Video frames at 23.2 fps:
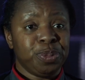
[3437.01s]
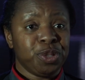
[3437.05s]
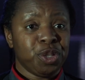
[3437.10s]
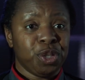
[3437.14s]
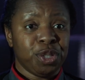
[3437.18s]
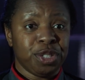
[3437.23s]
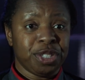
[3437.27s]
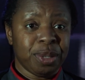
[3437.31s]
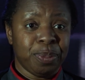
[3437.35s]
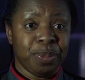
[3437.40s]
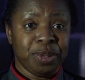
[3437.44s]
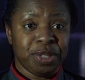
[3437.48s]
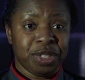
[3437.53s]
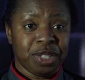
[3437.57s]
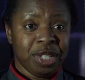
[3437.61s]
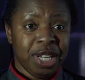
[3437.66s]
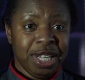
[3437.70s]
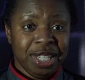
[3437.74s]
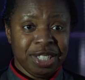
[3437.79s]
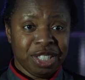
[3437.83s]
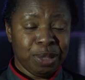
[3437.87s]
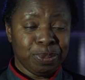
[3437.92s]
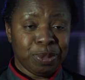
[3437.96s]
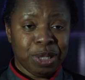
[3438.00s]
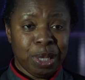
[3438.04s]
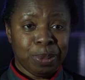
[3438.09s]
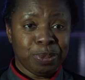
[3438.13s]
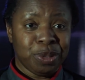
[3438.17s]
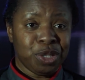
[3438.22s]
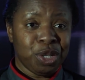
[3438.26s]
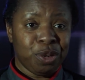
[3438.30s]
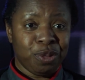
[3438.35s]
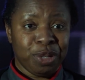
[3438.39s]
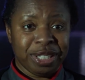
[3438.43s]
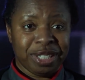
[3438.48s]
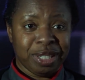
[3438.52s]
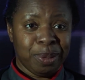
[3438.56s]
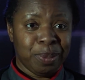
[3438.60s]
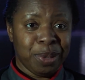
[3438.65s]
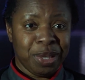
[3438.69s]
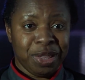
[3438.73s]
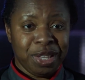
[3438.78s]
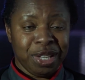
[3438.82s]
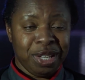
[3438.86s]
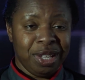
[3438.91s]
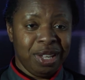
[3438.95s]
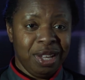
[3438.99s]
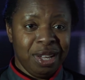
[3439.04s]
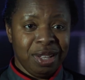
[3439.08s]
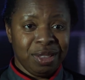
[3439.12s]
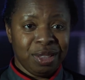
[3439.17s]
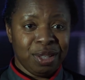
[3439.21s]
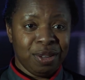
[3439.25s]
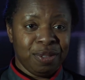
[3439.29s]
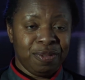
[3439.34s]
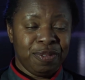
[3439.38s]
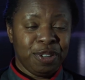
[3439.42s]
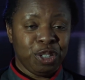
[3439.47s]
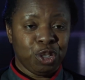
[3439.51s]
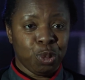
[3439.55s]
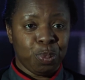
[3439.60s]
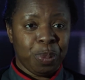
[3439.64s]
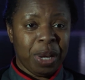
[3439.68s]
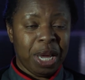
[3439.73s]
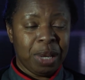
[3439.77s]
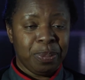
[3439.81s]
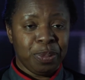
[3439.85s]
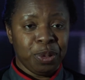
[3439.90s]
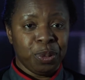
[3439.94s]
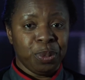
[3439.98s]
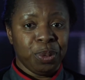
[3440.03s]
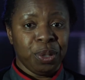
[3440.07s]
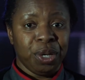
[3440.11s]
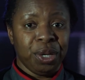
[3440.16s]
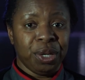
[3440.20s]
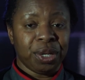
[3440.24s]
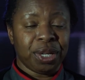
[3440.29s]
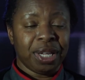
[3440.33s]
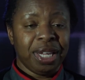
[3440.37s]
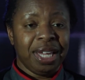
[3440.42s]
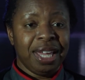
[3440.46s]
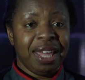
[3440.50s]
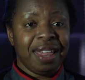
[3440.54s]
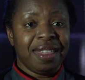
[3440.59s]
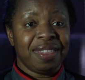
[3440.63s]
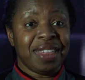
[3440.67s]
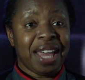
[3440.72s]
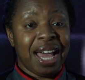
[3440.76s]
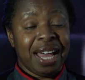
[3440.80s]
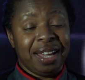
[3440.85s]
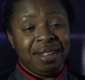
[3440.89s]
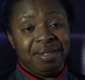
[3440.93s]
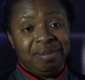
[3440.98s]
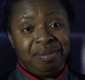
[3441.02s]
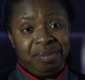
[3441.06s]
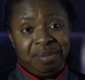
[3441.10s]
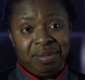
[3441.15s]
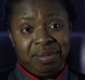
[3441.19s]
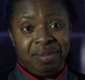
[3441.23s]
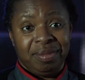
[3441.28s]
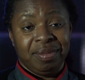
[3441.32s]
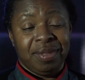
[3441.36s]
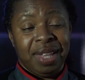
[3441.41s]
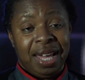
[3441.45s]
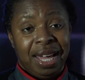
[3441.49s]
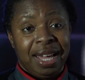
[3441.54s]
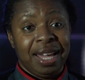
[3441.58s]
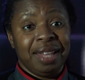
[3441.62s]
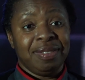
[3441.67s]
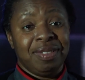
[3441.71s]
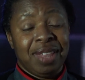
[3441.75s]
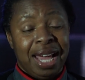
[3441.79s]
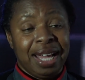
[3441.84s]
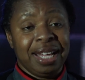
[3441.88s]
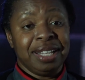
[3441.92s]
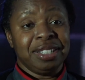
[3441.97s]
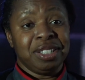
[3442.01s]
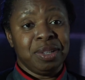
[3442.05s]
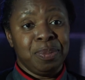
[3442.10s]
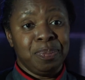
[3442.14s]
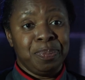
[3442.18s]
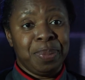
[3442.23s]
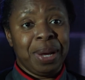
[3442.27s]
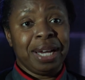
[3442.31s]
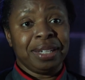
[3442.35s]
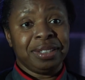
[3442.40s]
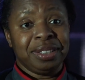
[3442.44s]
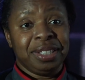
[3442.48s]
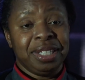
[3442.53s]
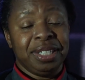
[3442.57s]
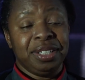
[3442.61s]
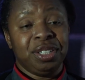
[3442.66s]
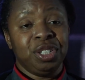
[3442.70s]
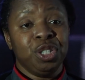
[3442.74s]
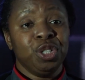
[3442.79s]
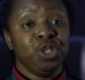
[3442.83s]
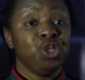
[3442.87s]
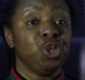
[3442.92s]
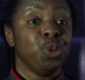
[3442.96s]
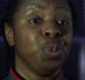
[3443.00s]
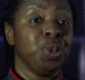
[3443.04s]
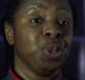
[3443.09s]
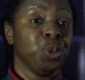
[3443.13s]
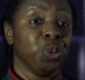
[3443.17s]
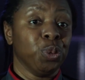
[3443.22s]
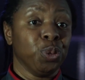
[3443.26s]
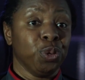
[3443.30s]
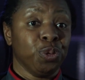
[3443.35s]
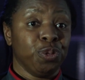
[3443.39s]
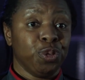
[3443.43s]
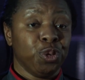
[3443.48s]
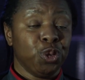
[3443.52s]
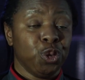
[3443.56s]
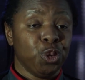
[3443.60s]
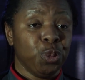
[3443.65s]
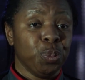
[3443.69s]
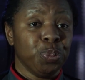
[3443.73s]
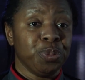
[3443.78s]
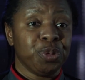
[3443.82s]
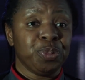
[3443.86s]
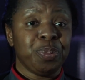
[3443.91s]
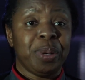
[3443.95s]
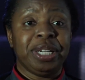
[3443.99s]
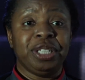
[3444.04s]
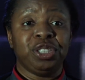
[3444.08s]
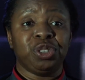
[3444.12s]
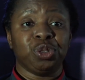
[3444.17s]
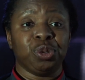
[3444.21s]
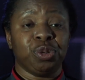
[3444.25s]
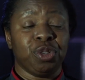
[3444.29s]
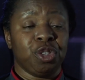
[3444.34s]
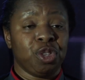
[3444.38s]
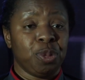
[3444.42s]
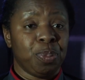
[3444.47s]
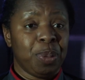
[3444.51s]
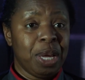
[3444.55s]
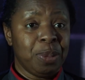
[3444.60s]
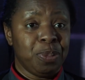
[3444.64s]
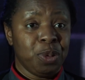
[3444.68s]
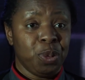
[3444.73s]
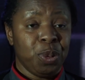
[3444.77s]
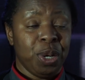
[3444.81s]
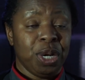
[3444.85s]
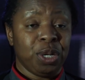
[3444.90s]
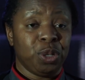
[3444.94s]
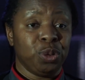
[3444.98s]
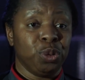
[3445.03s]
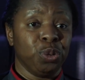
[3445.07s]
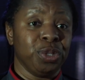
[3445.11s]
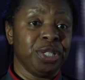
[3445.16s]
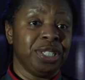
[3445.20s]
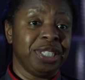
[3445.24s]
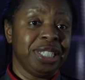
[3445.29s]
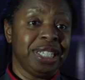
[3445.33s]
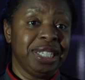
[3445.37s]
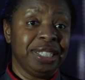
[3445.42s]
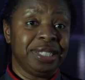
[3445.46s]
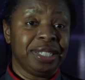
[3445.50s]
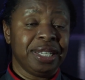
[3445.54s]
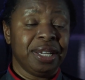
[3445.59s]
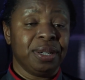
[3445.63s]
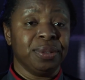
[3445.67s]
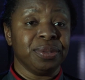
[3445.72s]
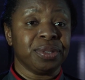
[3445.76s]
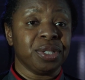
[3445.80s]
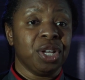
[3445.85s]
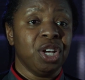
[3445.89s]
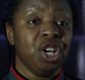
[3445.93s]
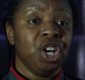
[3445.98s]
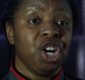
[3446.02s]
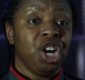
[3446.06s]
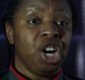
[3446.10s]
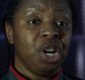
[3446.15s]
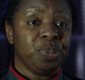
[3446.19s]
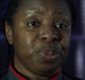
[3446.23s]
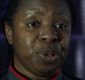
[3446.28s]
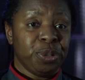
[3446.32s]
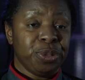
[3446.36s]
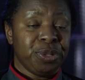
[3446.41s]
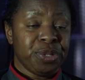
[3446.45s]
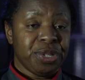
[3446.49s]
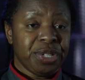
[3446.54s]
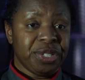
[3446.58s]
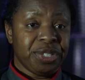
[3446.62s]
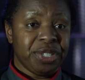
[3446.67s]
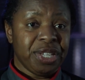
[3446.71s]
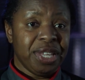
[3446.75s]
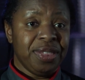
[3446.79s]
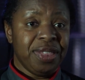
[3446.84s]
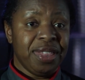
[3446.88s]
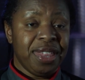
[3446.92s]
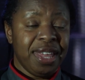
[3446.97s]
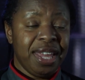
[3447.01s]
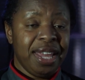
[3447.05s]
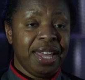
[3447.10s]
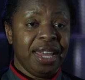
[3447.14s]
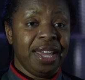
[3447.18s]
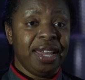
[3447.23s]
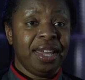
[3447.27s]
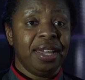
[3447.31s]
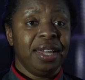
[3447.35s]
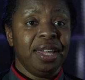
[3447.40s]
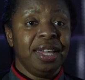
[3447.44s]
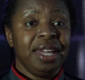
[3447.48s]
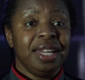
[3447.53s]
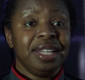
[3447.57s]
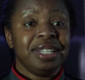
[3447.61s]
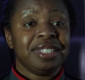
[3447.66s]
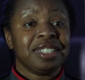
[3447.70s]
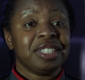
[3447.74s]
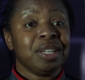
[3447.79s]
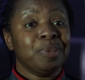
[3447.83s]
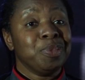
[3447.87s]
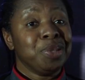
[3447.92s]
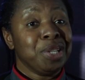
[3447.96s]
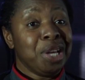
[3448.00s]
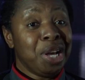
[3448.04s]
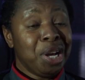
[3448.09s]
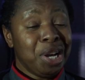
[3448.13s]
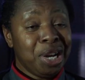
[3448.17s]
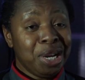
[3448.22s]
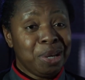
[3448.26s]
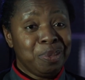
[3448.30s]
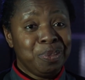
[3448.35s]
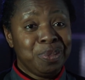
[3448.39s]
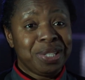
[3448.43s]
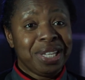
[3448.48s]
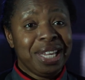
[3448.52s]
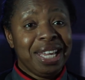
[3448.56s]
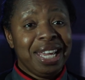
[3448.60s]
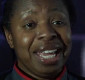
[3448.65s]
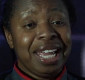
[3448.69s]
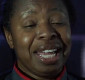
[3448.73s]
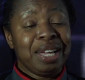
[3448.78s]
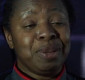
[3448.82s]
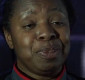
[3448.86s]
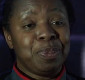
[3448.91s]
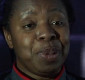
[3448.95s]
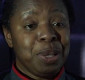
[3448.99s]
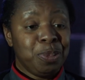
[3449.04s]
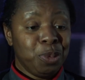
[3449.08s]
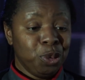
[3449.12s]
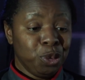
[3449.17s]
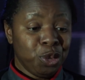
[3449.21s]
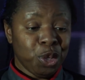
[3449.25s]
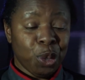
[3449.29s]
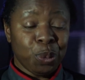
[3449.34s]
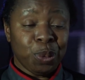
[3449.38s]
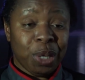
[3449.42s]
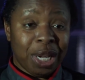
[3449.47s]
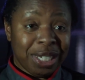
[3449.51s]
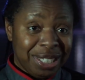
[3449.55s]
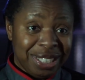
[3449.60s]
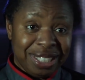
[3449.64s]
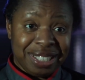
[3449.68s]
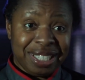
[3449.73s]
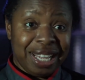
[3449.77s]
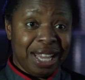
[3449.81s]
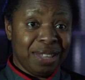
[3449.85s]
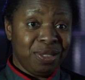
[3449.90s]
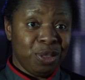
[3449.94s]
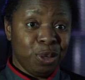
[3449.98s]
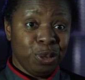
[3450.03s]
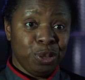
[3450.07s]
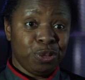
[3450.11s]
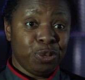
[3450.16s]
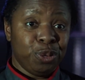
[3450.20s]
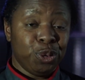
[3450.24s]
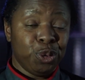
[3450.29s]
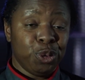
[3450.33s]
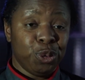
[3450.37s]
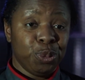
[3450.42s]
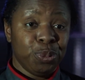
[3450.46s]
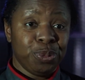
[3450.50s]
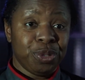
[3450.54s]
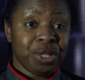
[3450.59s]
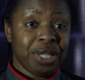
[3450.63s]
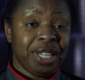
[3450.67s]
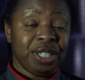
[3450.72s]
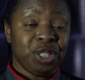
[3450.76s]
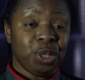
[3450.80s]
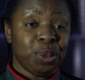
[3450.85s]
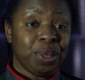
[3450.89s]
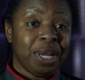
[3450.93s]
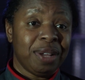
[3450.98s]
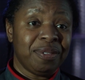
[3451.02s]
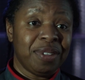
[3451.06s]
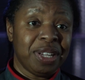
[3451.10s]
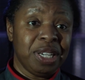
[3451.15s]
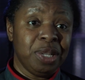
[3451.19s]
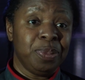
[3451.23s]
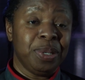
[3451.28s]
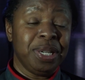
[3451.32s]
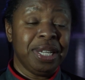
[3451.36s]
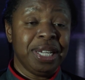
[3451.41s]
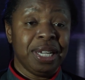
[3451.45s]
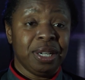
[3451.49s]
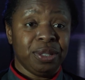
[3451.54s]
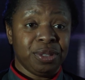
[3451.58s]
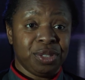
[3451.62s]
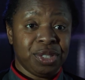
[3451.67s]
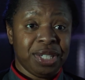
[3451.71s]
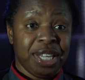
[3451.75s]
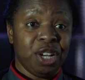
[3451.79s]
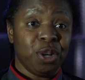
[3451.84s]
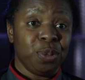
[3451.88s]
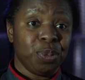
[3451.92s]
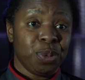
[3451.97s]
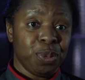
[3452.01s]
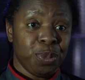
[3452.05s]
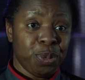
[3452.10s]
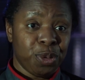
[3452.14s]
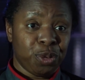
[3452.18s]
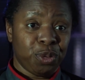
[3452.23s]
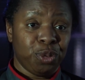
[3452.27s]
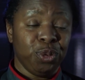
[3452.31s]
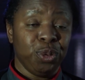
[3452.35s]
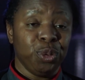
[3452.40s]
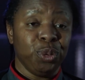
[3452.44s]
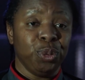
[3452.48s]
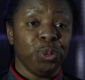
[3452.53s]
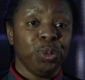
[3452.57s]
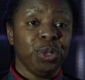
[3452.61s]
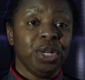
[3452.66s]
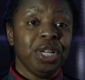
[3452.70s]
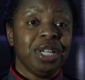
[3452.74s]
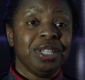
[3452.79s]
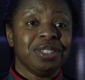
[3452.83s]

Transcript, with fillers: So some, sometimes there are some of the, the official paperwork that that that has impacted doing all the forms making sure that the paperwork and all the details are processed in there sometimes people don't understand those forms and they don't have anybody else to help them through.